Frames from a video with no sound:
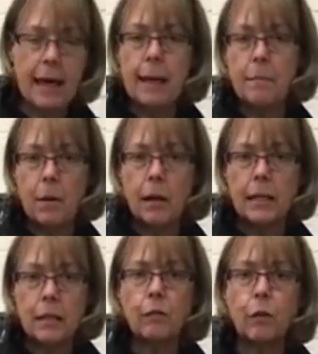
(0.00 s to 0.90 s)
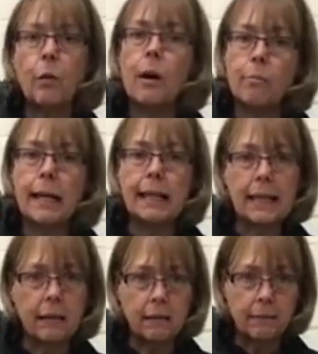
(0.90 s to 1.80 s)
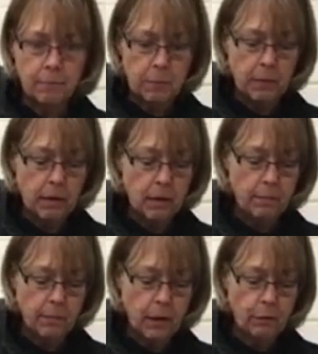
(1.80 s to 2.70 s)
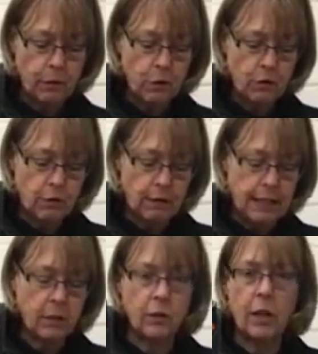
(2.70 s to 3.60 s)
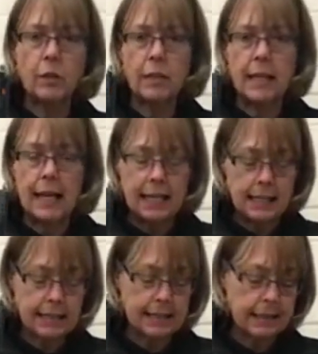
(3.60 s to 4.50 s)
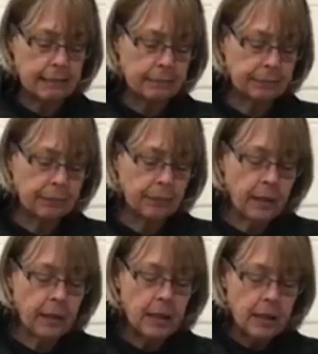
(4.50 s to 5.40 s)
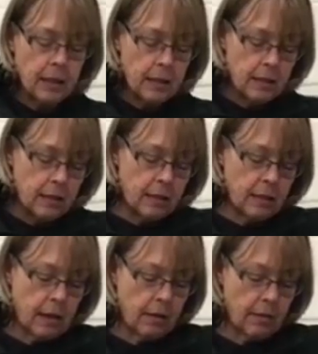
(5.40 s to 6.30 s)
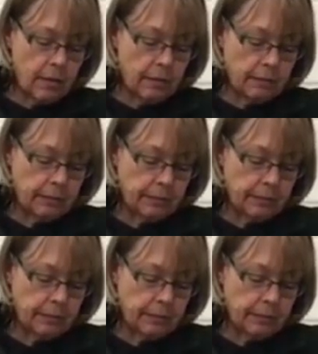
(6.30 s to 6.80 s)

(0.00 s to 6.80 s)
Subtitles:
just bear that in mind if you are planning a future event on those dates. So